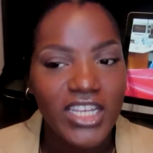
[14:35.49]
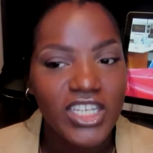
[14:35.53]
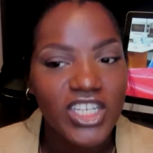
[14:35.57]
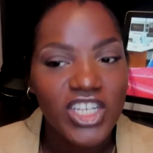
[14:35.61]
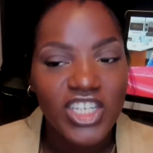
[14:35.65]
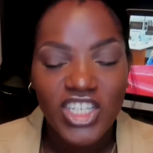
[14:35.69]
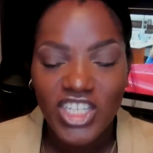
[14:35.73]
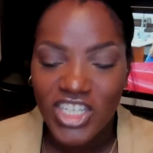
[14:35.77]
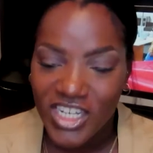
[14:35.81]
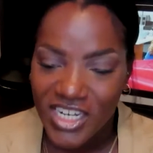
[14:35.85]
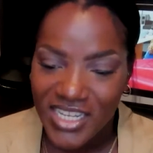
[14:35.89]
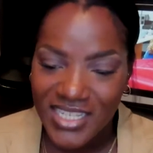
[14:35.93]

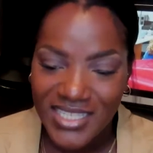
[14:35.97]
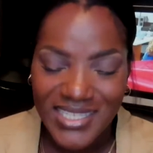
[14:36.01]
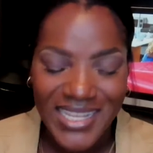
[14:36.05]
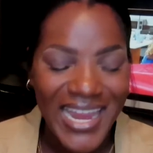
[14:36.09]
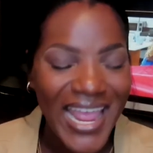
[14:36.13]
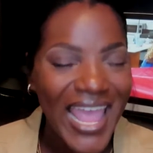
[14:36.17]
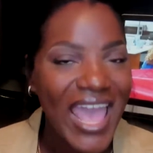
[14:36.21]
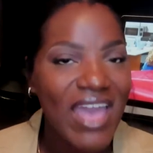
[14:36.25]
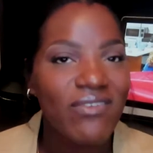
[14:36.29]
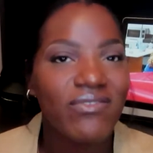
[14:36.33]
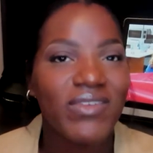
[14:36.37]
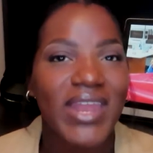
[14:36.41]
She doesn't
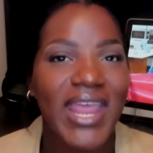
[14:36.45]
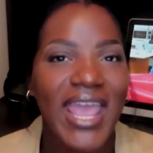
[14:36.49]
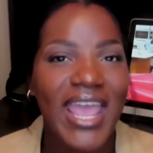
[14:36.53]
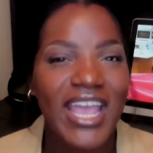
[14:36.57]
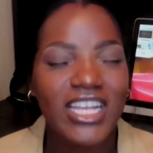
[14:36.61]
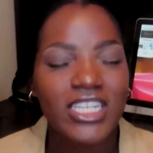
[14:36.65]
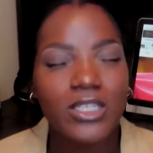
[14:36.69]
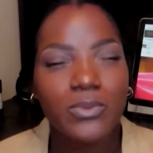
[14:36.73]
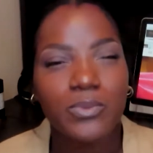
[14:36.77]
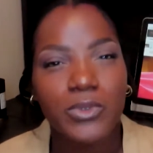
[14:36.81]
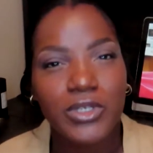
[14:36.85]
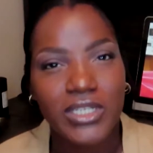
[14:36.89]
have an
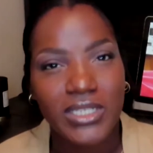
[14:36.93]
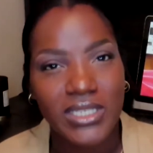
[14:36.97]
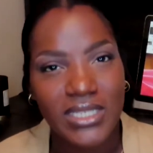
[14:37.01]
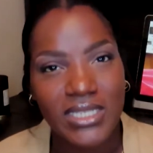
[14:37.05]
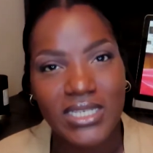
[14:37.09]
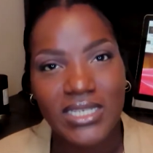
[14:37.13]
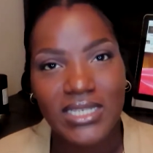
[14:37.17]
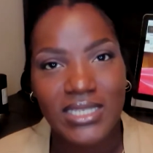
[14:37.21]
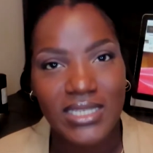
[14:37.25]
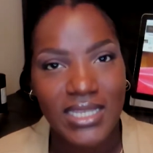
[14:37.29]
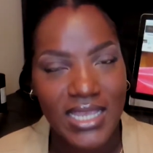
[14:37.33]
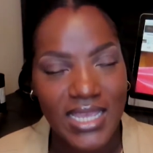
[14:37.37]

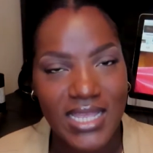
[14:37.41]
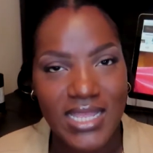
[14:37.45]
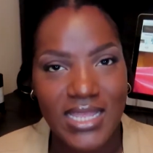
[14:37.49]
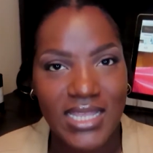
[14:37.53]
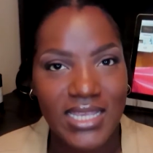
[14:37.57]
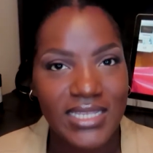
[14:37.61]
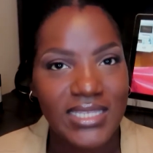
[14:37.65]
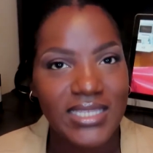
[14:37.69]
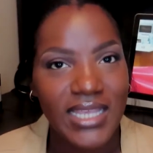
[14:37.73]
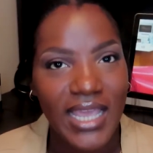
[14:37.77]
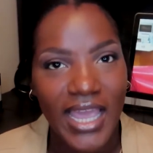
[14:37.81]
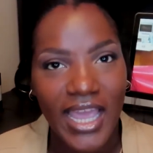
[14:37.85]
expertise in
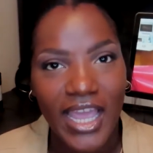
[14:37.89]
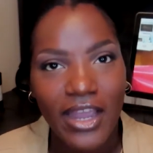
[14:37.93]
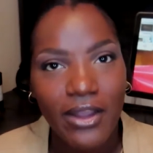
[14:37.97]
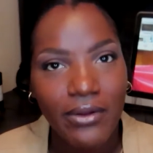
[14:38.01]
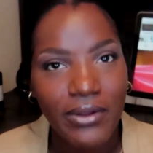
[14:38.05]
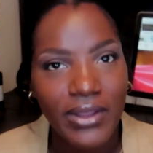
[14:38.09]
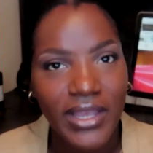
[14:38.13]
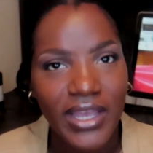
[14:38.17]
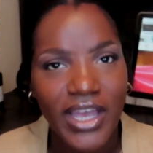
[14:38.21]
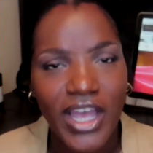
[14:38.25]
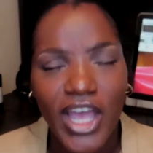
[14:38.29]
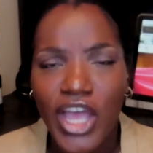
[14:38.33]
this
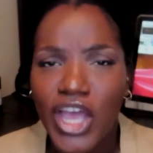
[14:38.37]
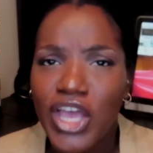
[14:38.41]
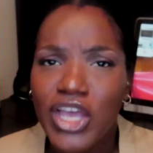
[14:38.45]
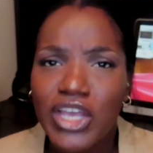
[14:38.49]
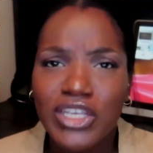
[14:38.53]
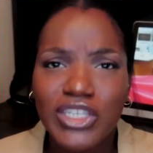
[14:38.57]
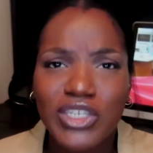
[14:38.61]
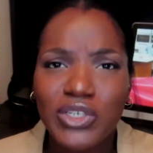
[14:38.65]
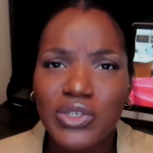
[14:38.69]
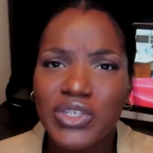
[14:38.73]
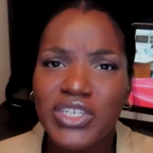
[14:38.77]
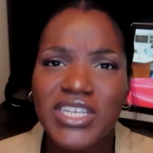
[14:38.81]
area,
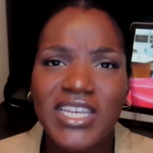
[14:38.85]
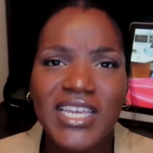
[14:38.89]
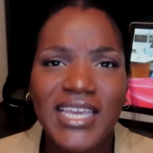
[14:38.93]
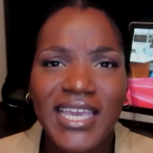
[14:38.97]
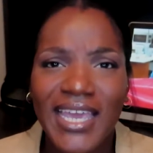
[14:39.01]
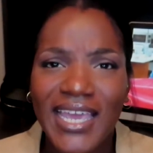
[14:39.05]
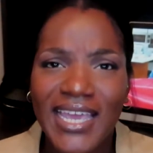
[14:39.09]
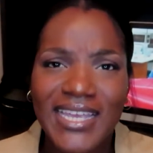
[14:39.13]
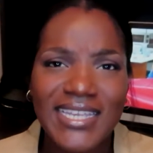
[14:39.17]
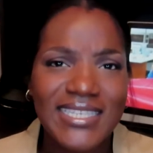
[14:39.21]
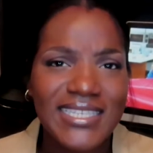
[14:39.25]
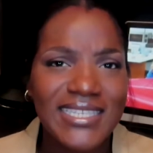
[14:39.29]
so she
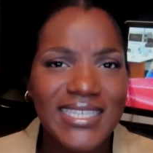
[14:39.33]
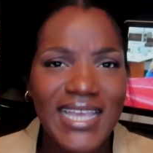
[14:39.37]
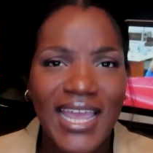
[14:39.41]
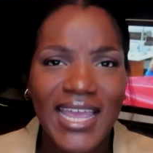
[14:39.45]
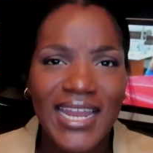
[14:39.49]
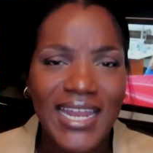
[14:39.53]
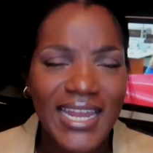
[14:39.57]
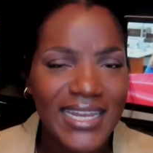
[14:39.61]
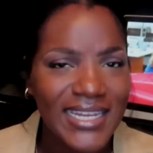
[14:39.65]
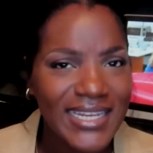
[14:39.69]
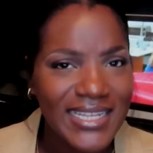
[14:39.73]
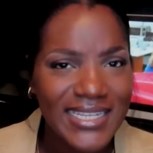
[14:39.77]
can't say
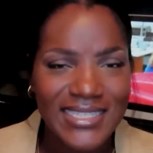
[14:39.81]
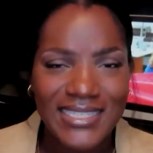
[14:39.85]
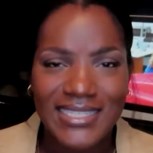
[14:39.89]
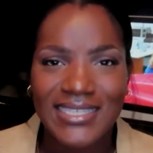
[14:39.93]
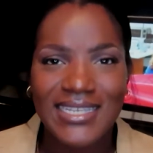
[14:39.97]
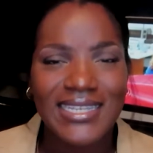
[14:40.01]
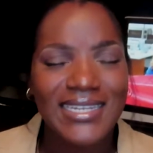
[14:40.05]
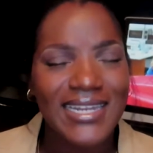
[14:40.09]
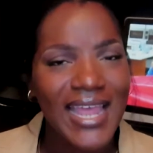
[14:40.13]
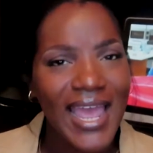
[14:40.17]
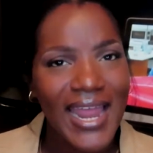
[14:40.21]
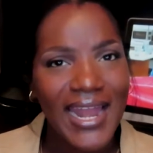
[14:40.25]
that this
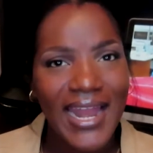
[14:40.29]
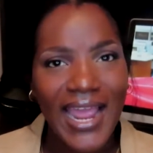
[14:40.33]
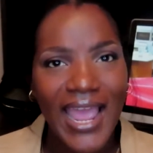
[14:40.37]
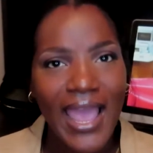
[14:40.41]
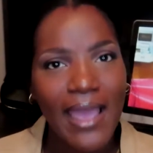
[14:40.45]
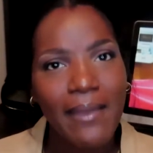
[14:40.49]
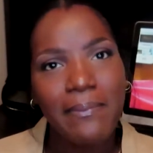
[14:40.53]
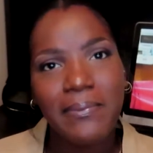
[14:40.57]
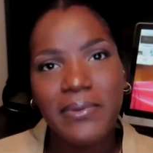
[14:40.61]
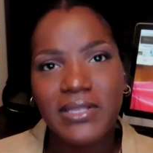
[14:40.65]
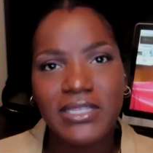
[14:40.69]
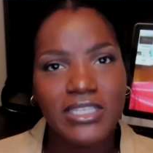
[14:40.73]
did not
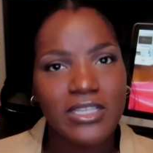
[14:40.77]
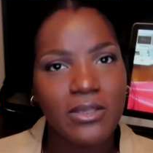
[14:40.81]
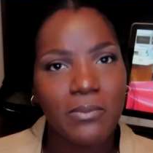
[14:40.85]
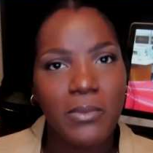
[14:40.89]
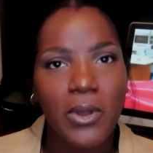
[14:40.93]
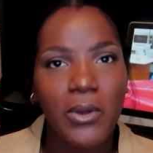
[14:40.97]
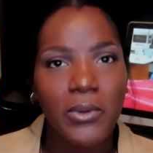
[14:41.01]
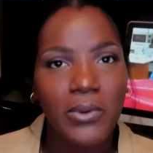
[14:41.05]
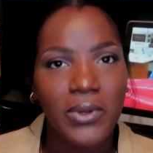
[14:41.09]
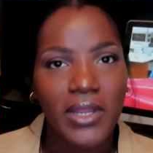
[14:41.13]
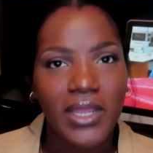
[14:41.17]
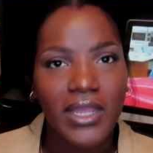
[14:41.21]
happen to
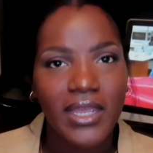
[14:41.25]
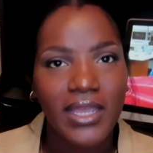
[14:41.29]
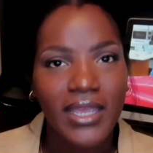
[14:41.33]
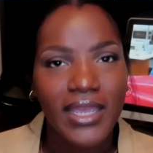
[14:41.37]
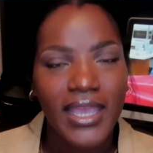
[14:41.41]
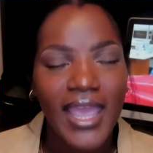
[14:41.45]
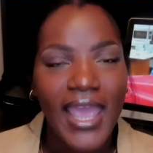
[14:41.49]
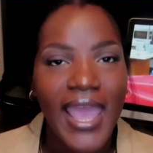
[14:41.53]
Monique.